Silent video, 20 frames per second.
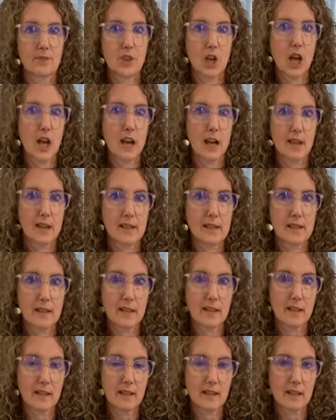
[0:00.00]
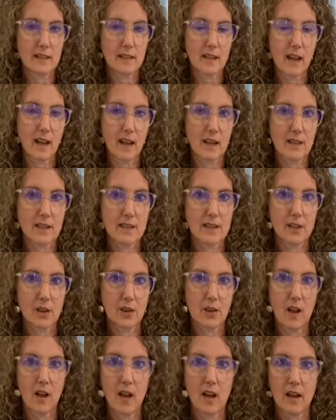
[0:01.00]
jars in it, and
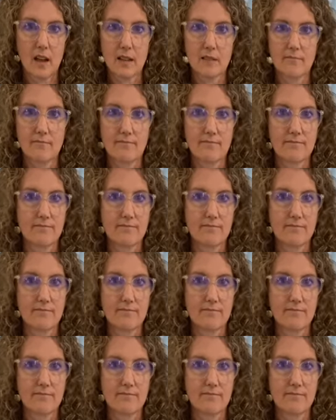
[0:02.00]
so I